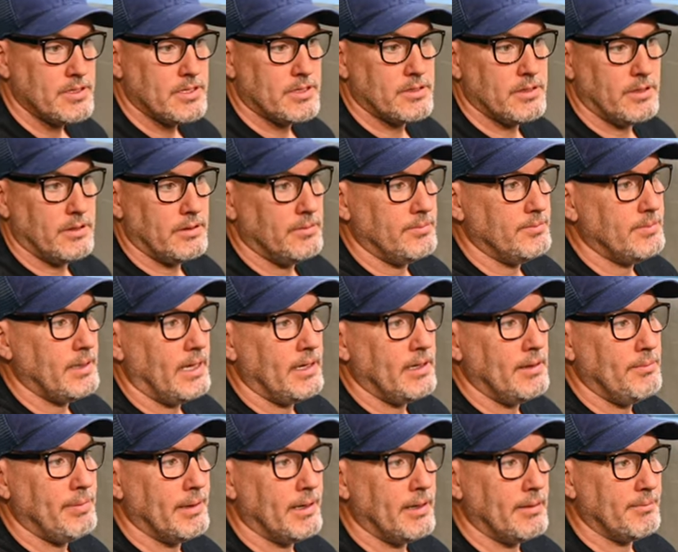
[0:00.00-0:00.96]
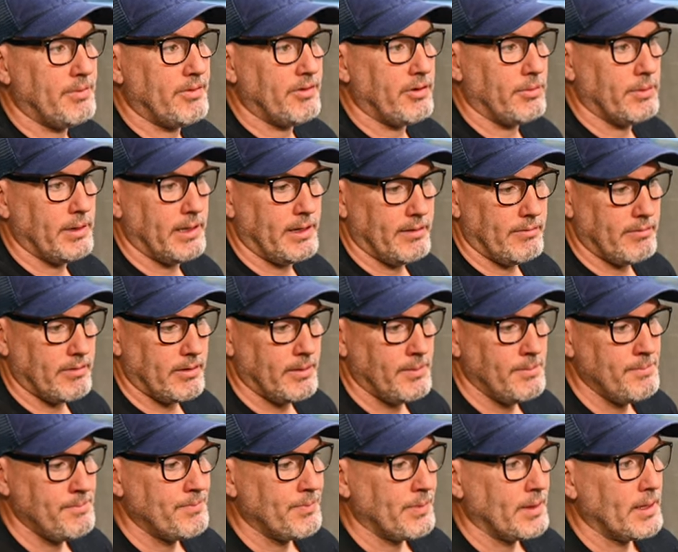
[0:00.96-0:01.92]
So any bumps or
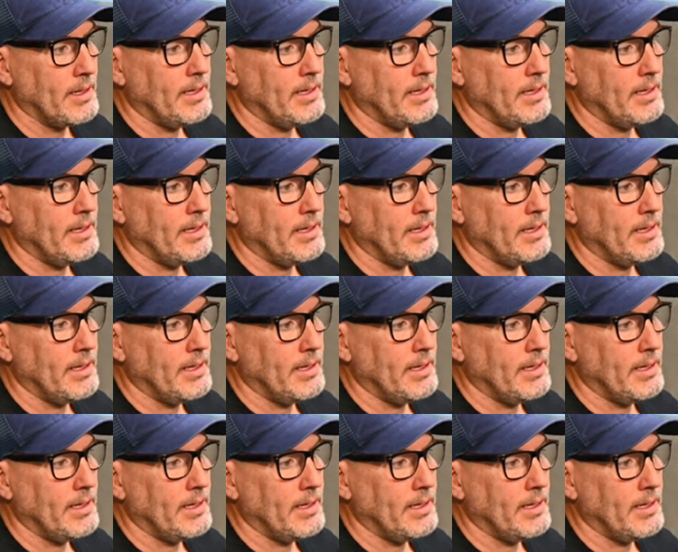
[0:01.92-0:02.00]
whatever.